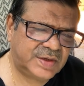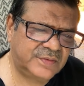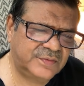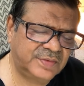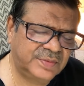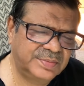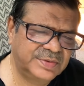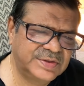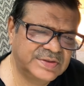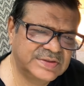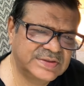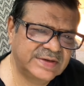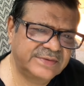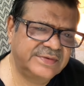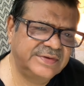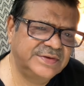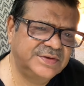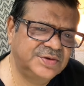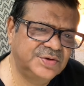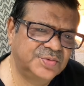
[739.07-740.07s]
from the
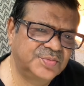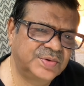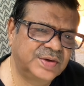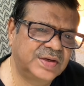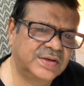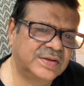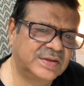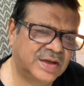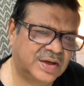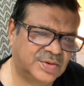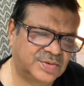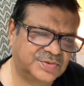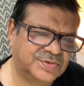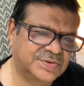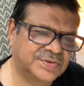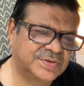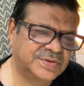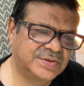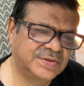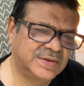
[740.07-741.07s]
7th to 12th house
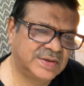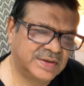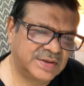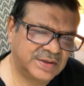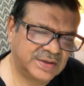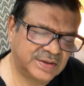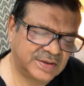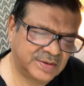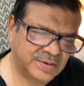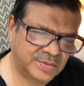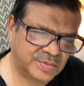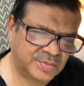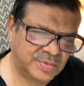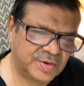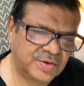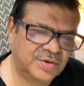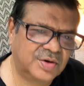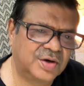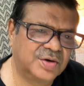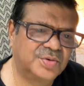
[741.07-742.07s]
will
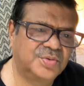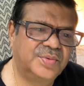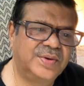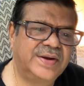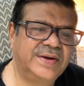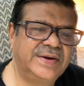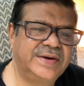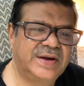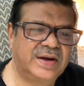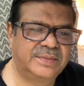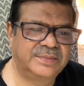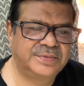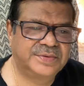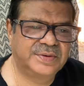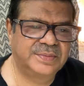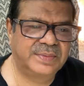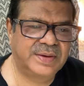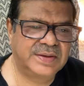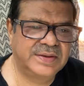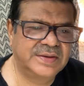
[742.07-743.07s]
not do any harm to the
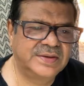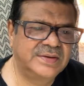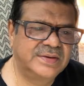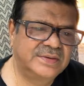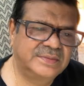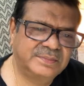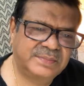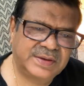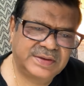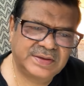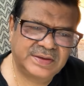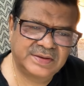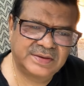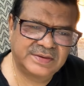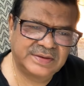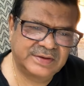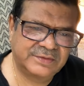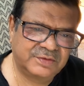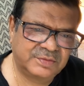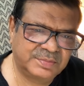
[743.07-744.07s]
mother. Mother,
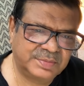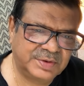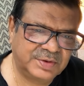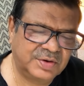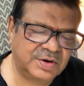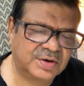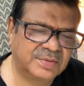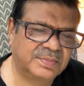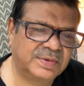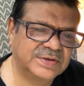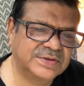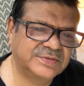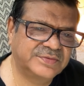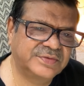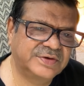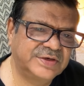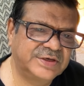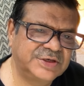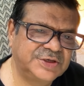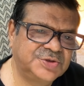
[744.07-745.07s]
there will be not much of
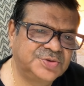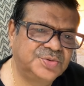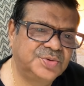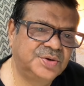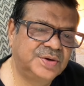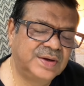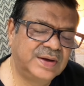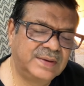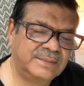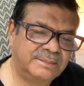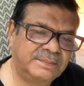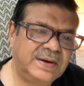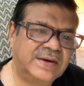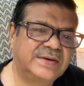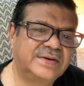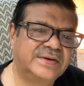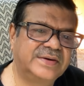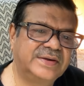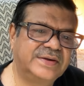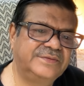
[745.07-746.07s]
an issue.
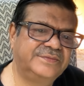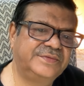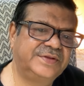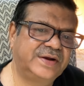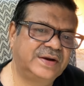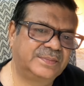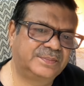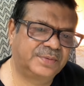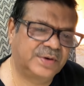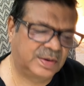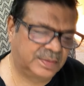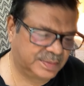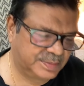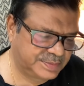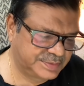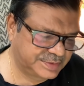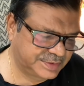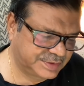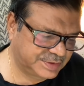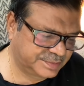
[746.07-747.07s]
But if there are
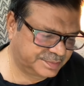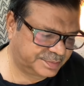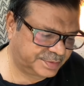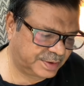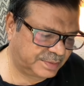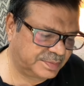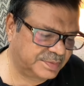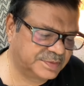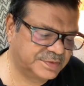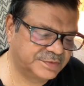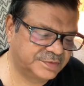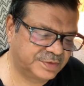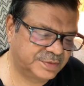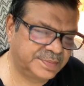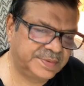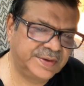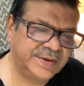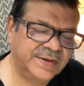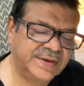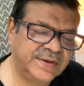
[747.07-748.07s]
problems, the problems will
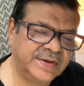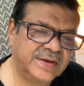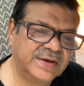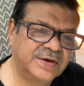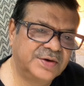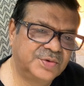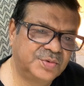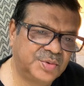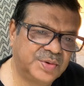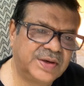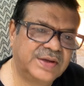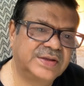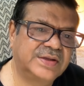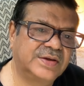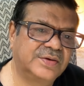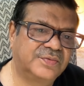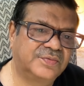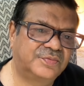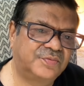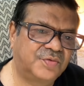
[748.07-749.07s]
be
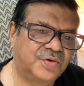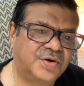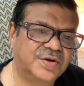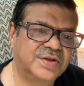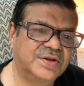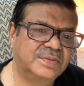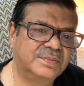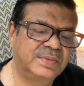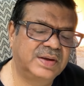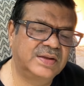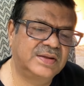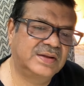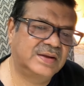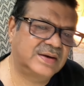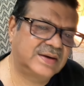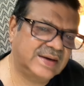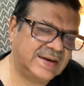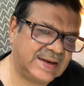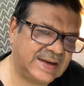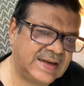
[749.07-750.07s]
together for the mother
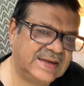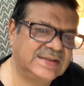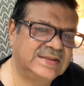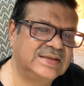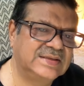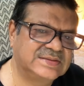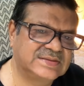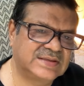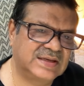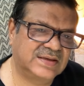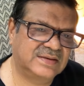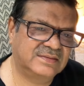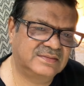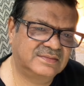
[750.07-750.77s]
and the son.